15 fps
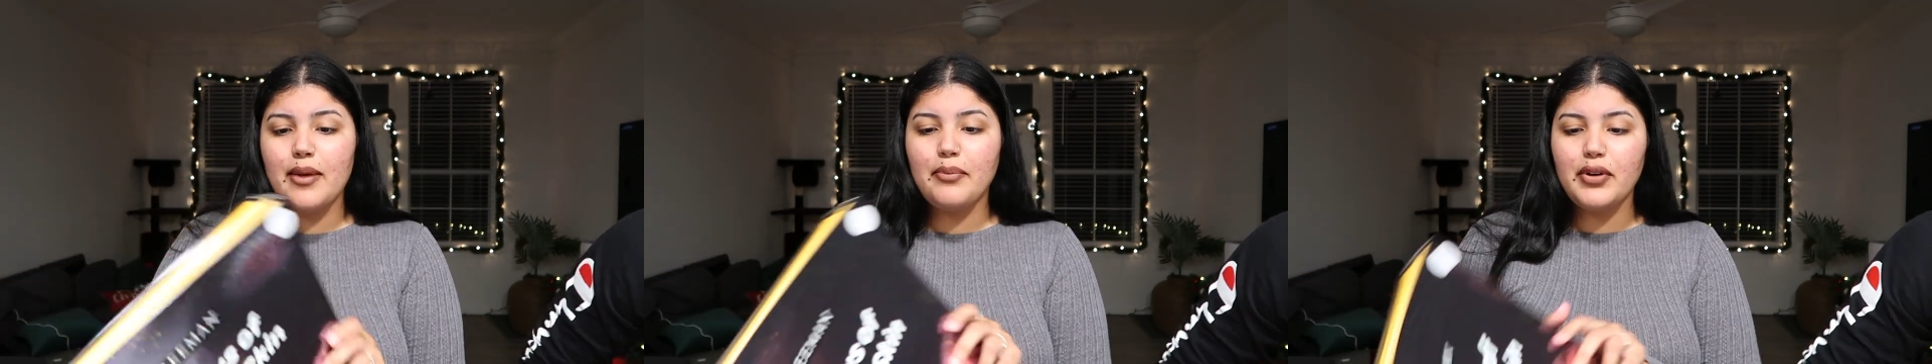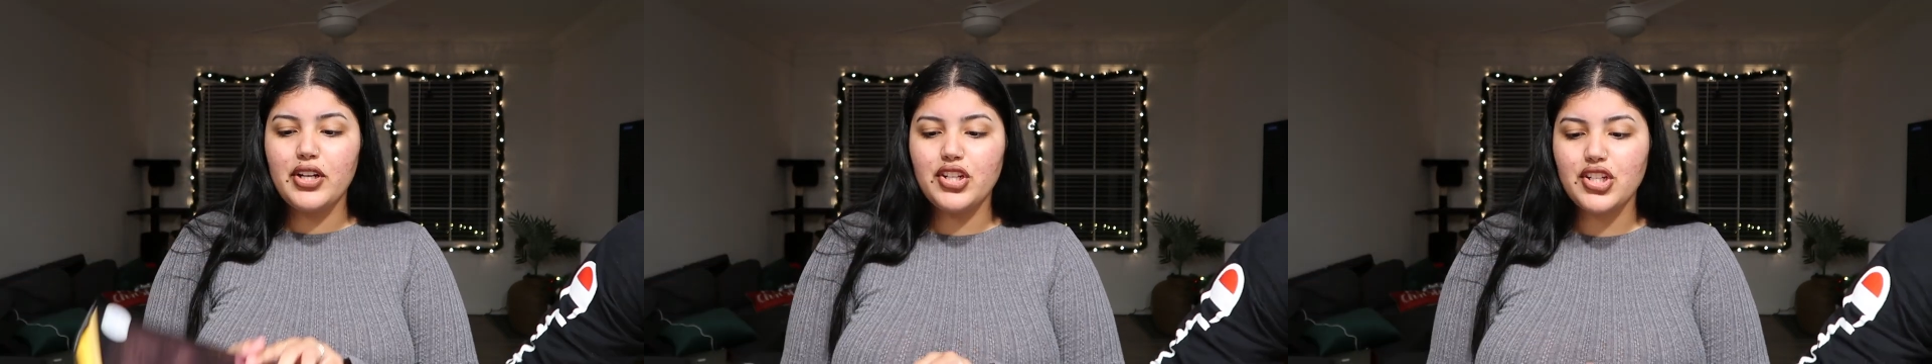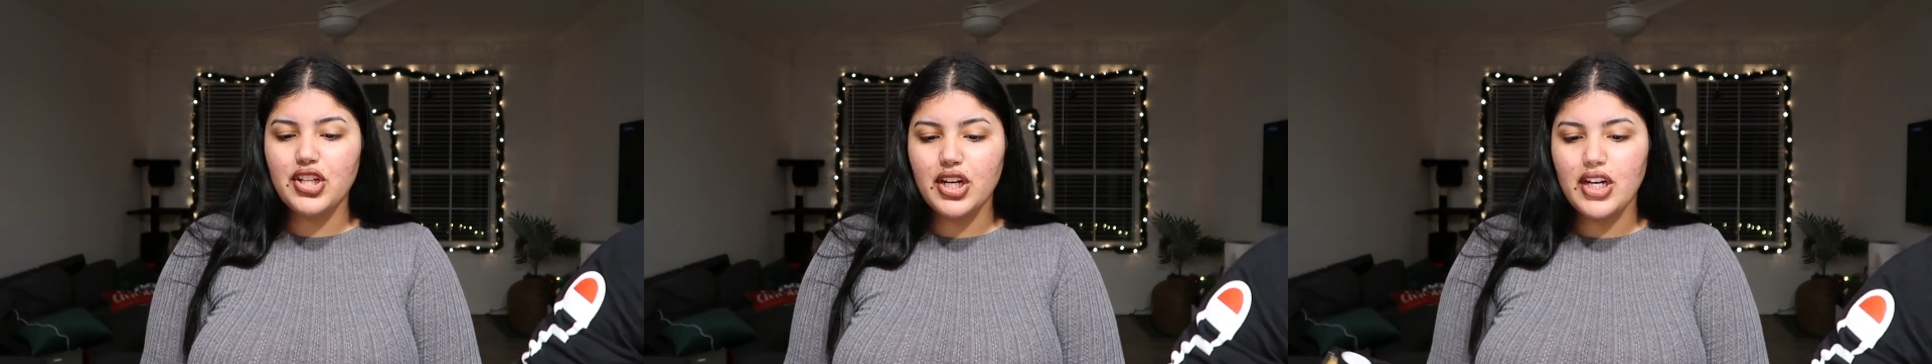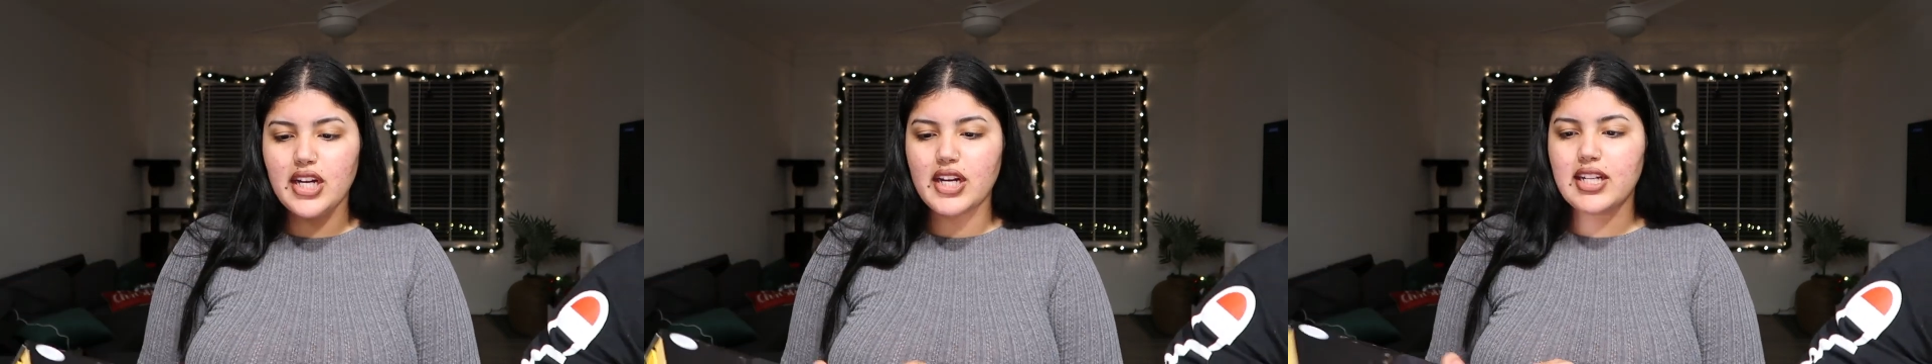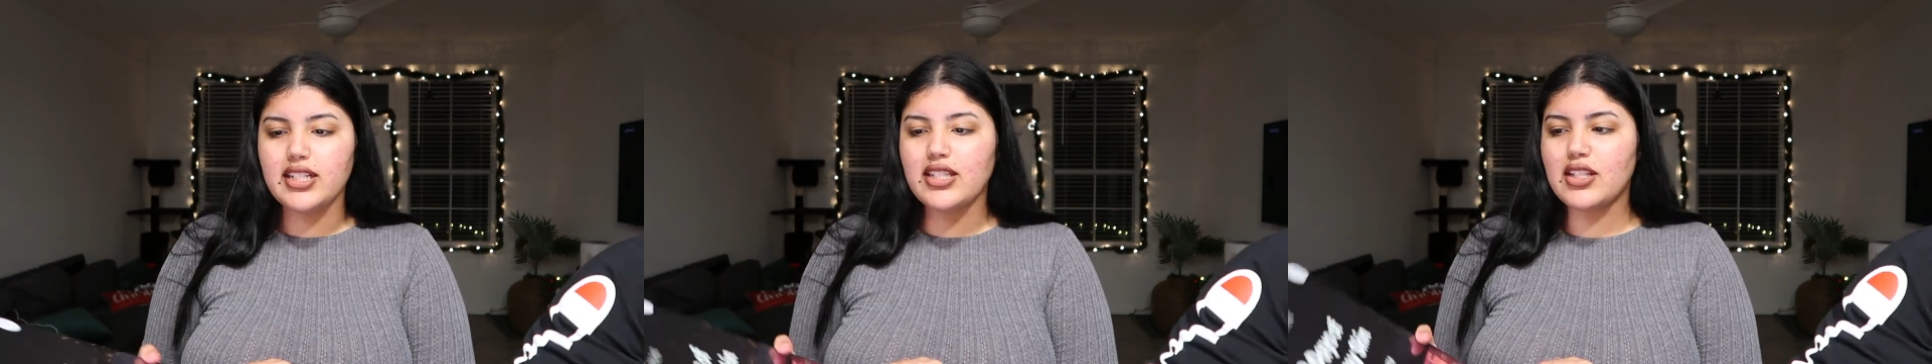I'm pretty sure
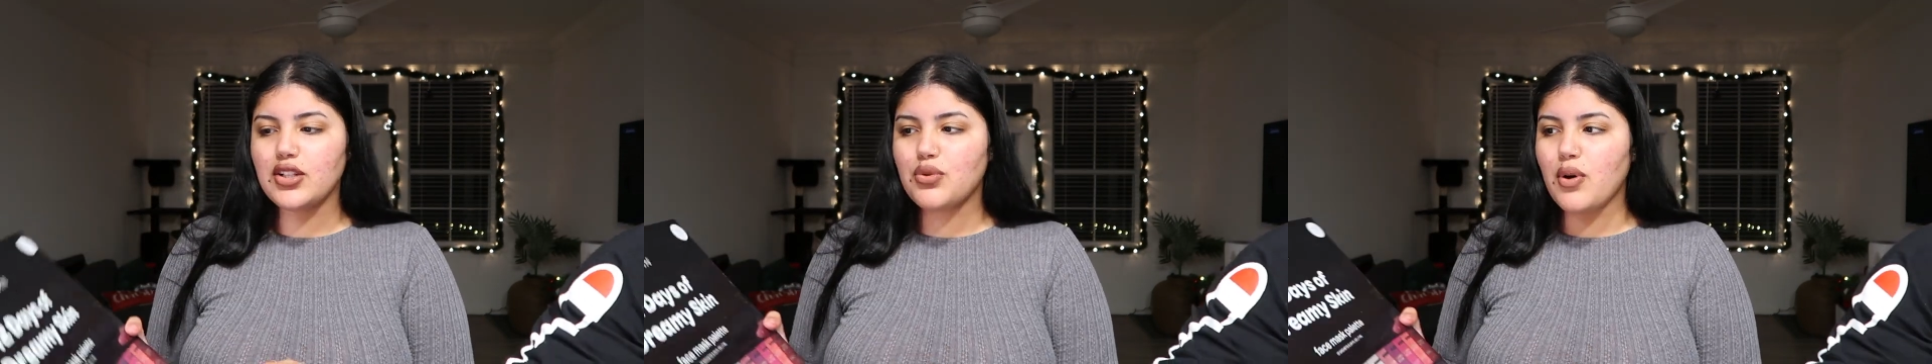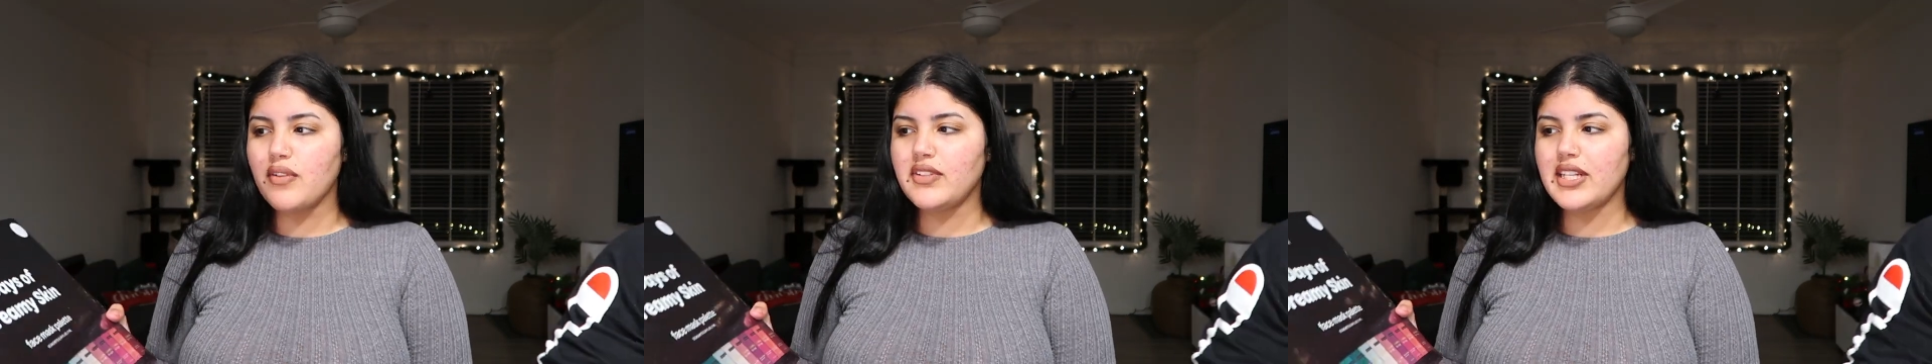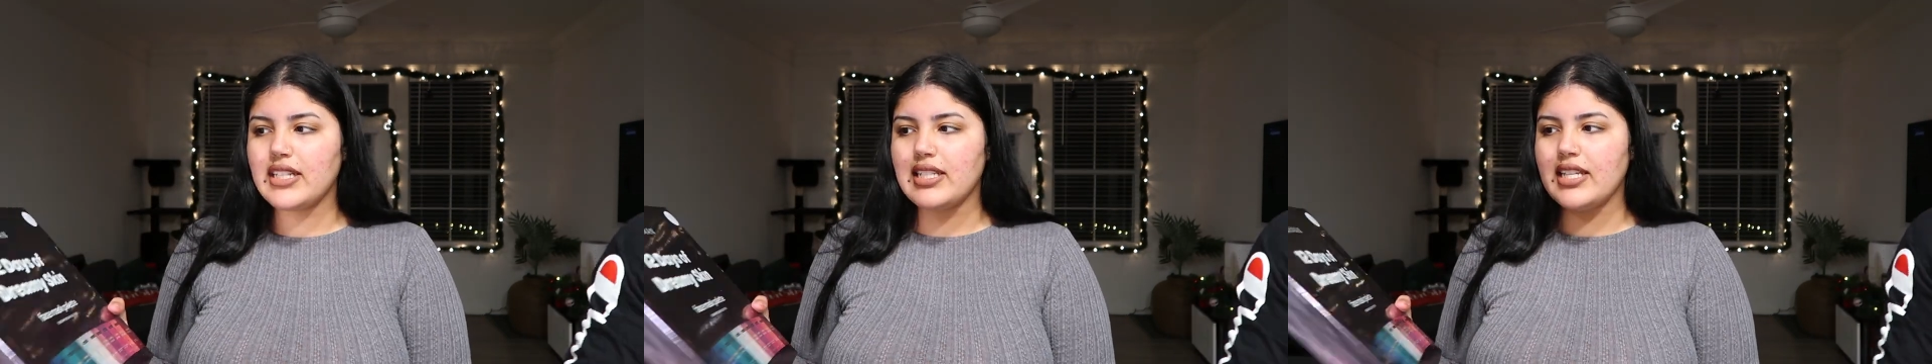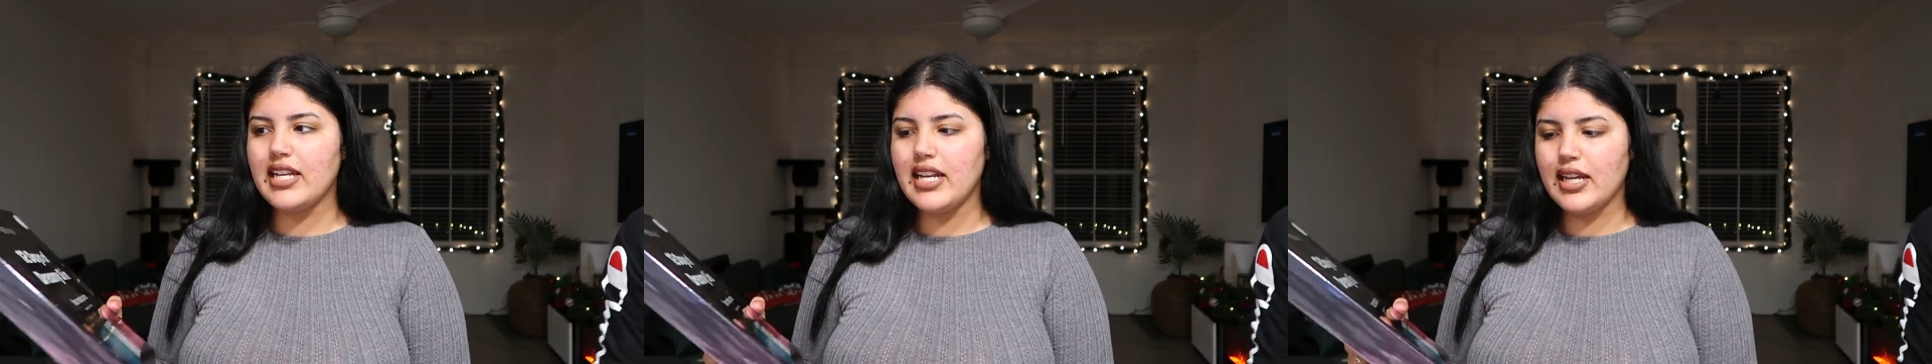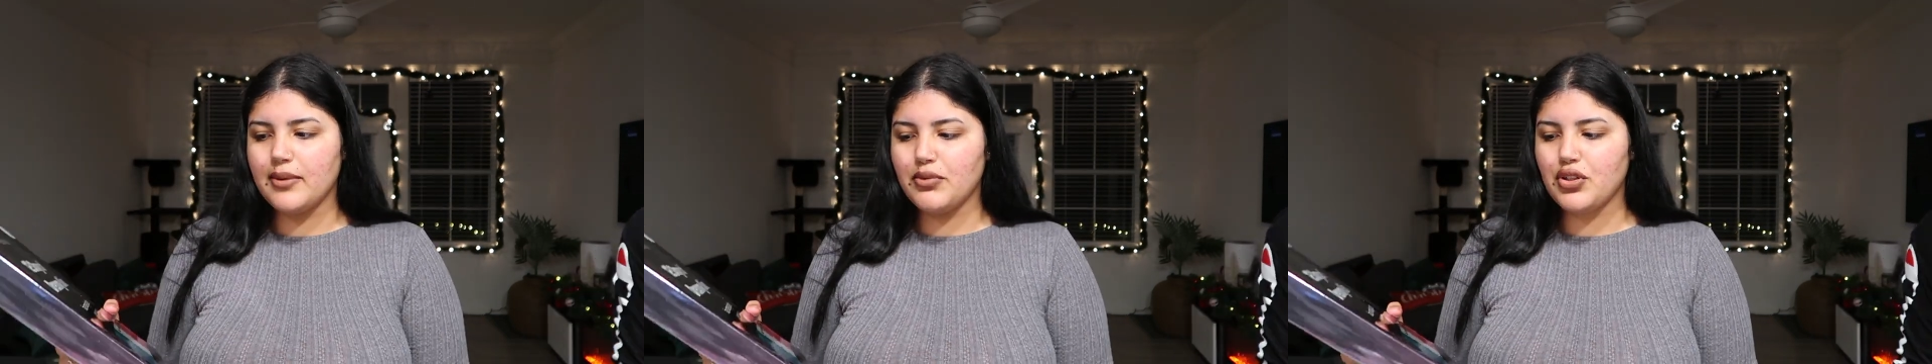it's the 12 days
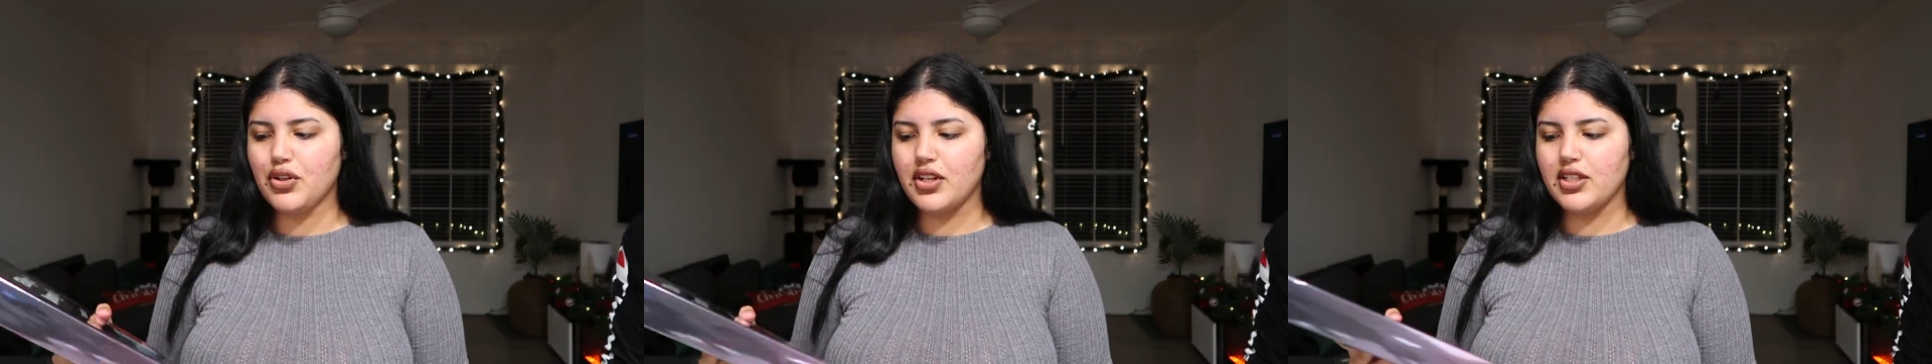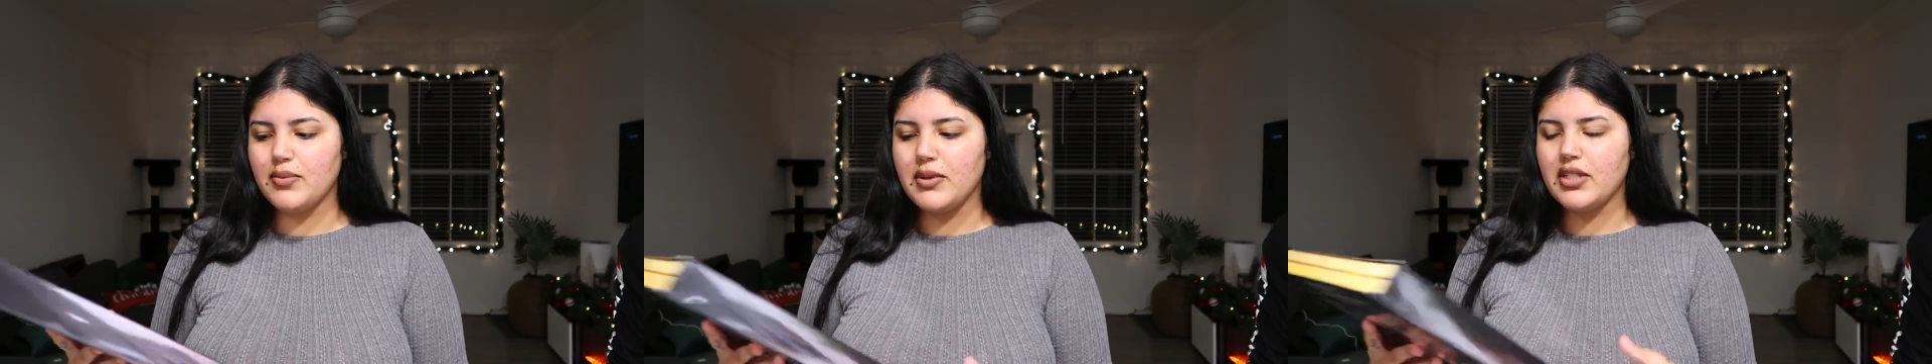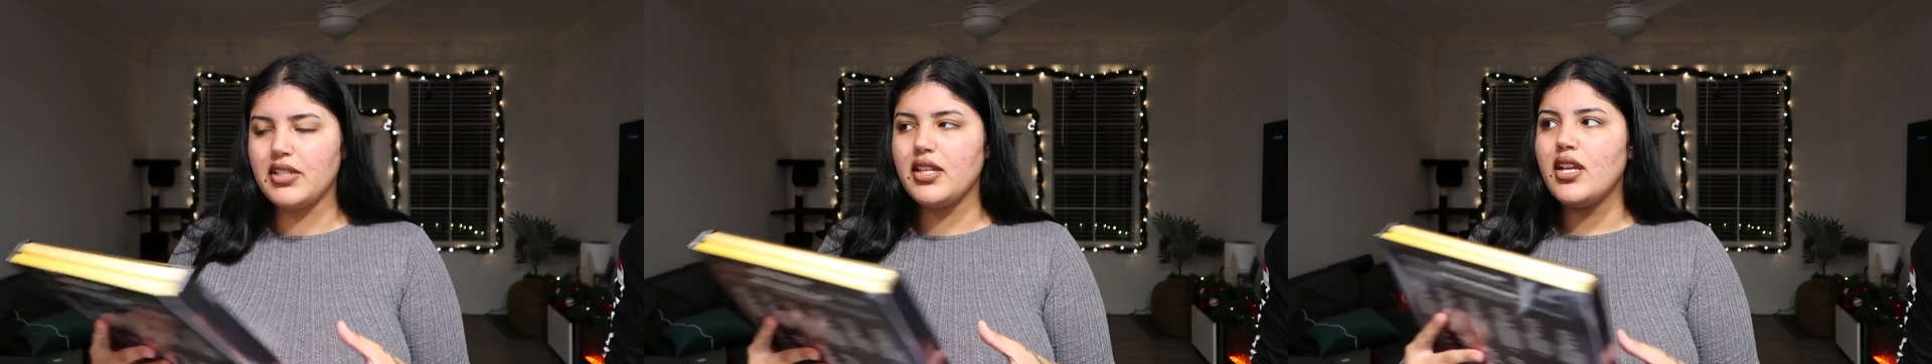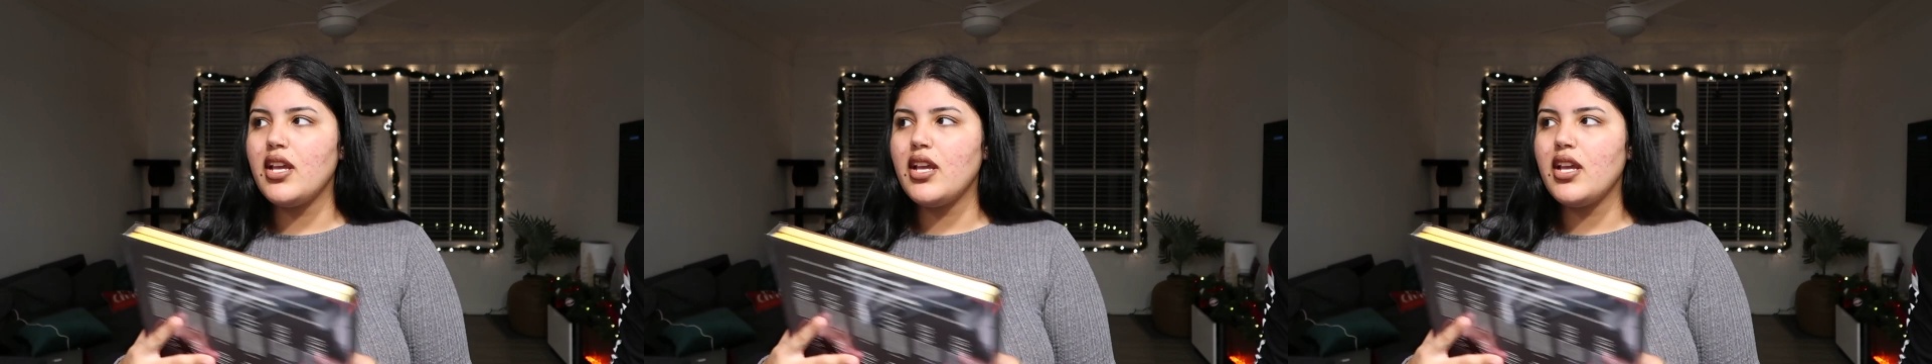leading up to Christmas.